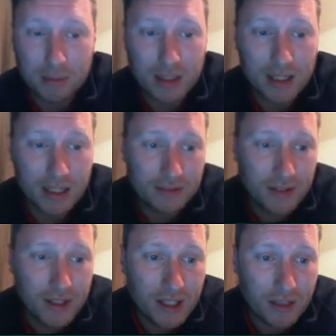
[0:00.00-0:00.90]
but they've
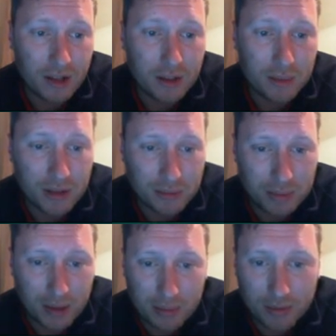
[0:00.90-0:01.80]
they're going to be other
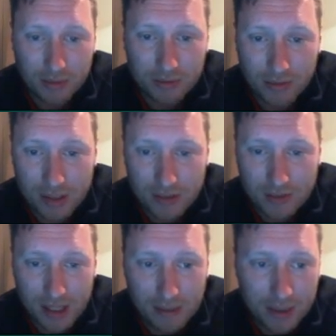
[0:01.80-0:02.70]
people in front of
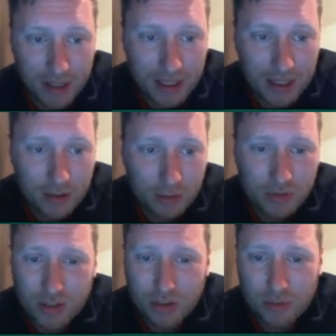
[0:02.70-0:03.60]
him.
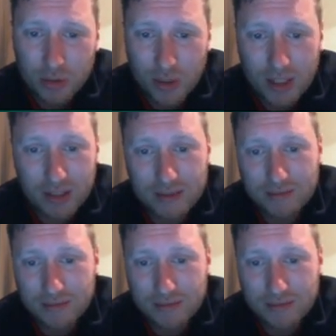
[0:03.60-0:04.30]
Newton Durham as well